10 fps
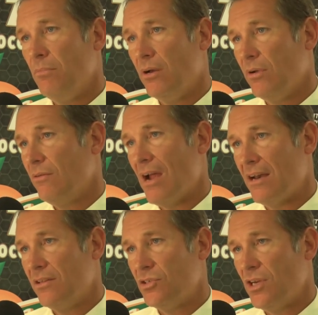but we
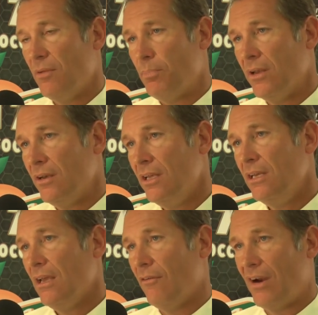righted the ship and
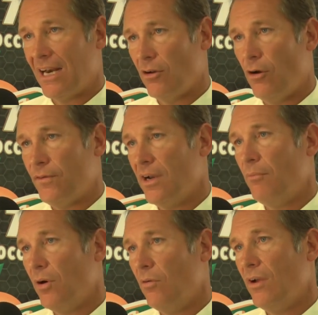have rattled off a
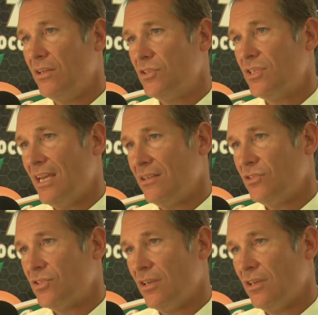number of wins since.